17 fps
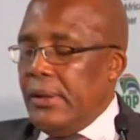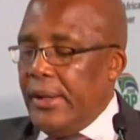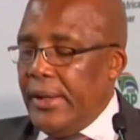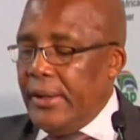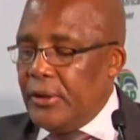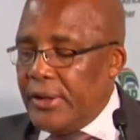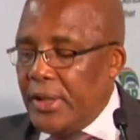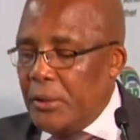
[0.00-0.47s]

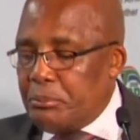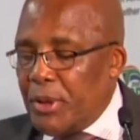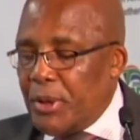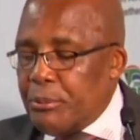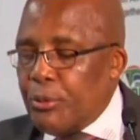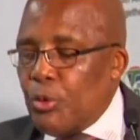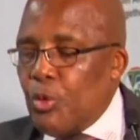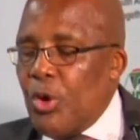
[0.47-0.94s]
And the
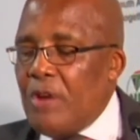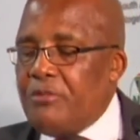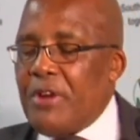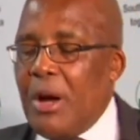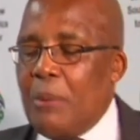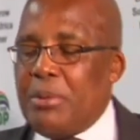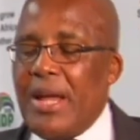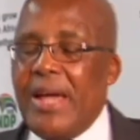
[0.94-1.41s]
people who have
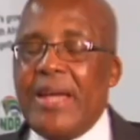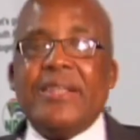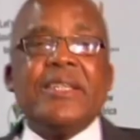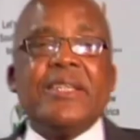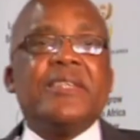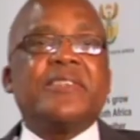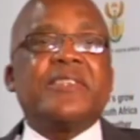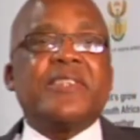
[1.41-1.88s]
applied
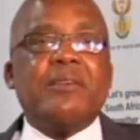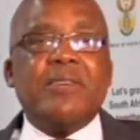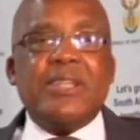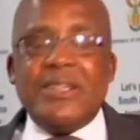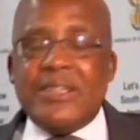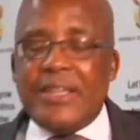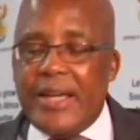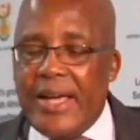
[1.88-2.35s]
is
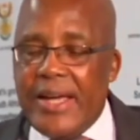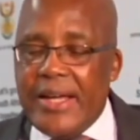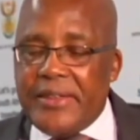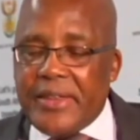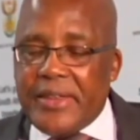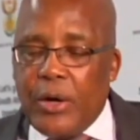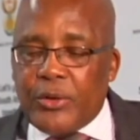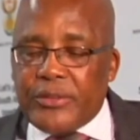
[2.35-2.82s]

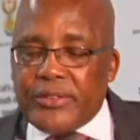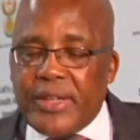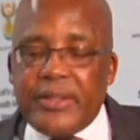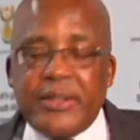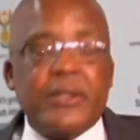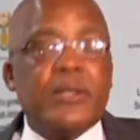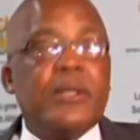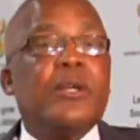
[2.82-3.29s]

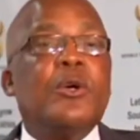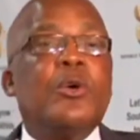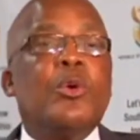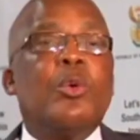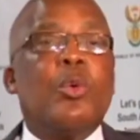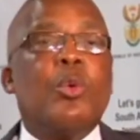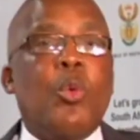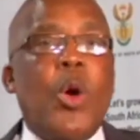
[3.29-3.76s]

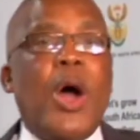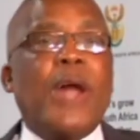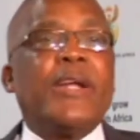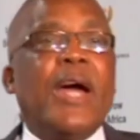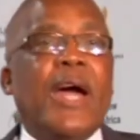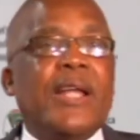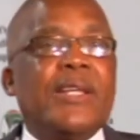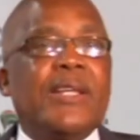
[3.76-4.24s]

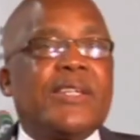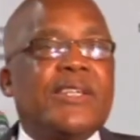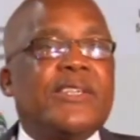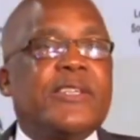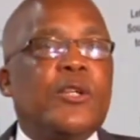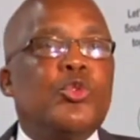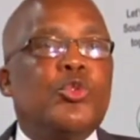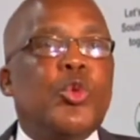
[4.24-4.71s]

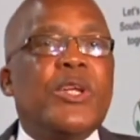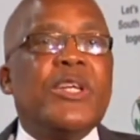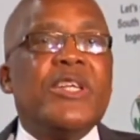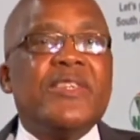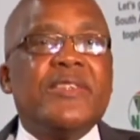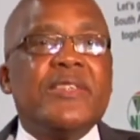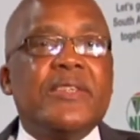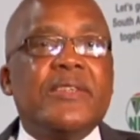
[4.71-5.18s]

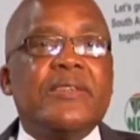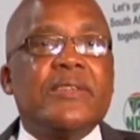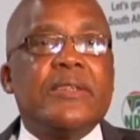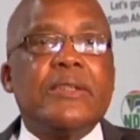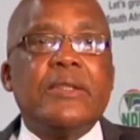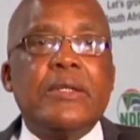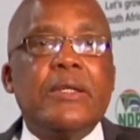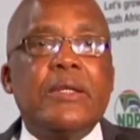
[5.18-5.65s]
78,126.
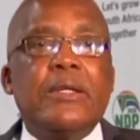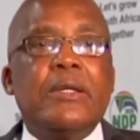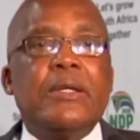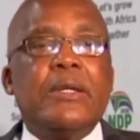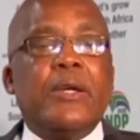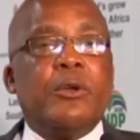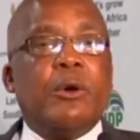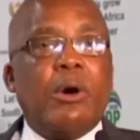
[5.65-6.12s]

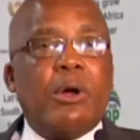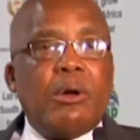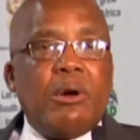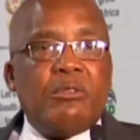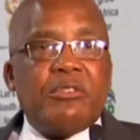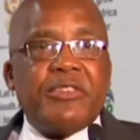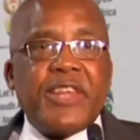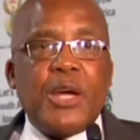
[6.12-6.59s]
And all
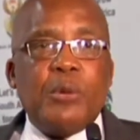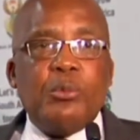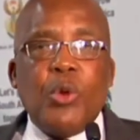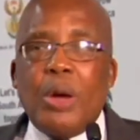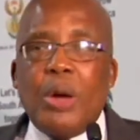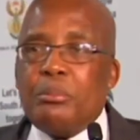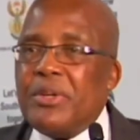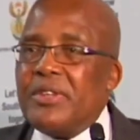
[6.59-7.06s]
of them
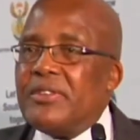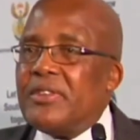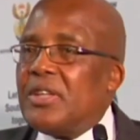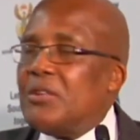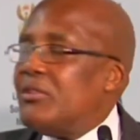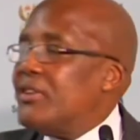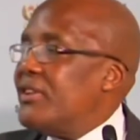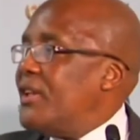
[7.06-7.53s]
were busy
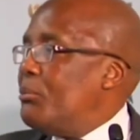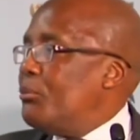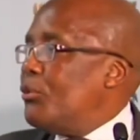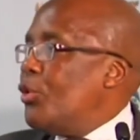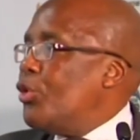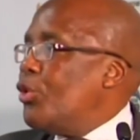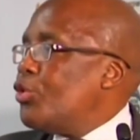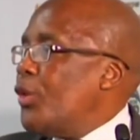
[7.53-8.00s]
giving them
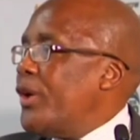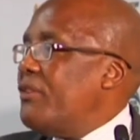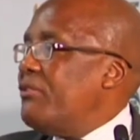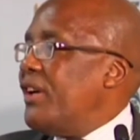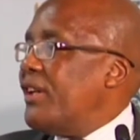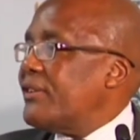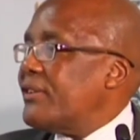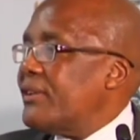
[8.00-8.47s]
those
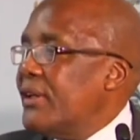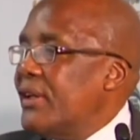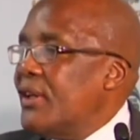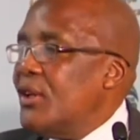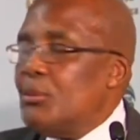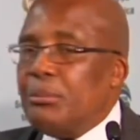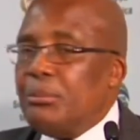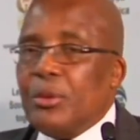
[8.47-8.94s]
waivers
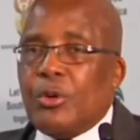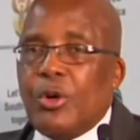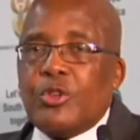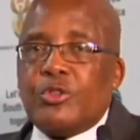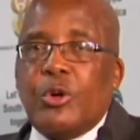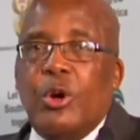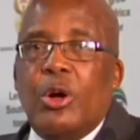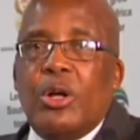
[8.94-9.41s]

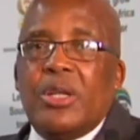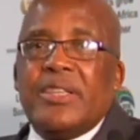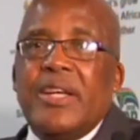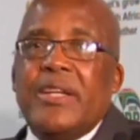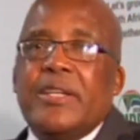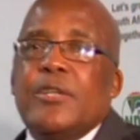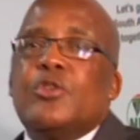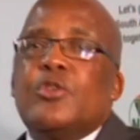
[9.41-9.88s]
because all
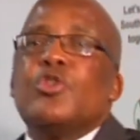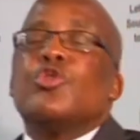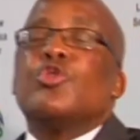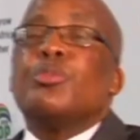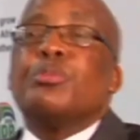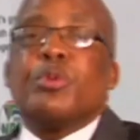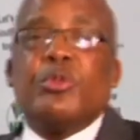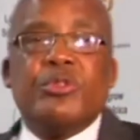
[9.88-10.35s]
they need is
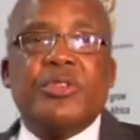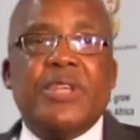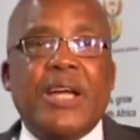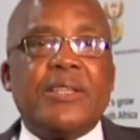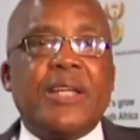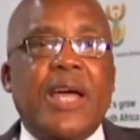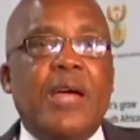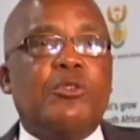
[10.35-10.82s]
to prove
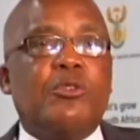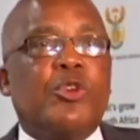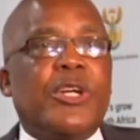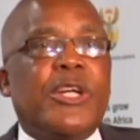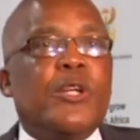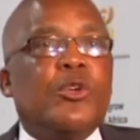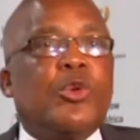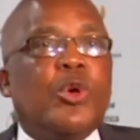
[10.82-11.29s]
that I've
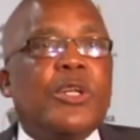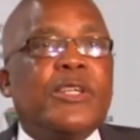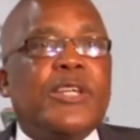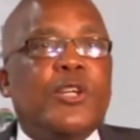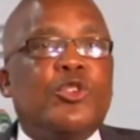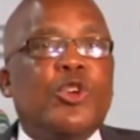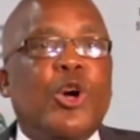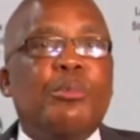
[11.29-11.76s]
already got
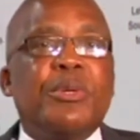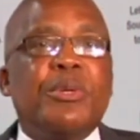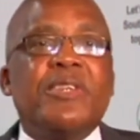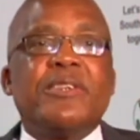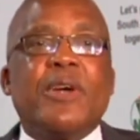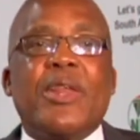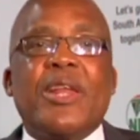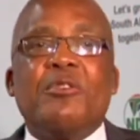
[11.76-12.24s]
a job in
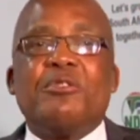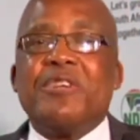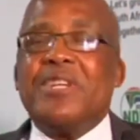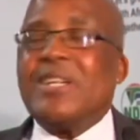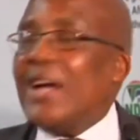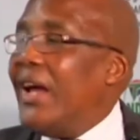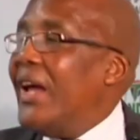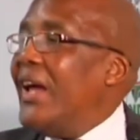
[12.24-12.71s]
South
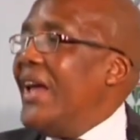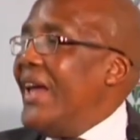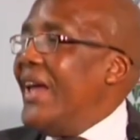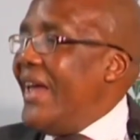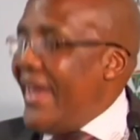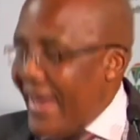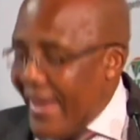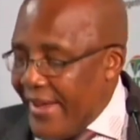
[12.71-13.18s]
Africa
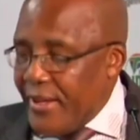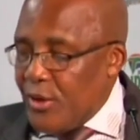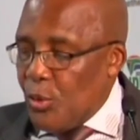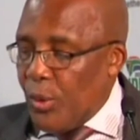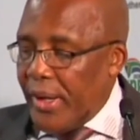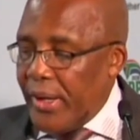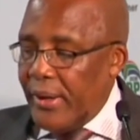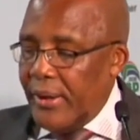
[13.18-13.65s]

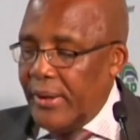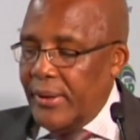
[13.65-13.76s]
anyway,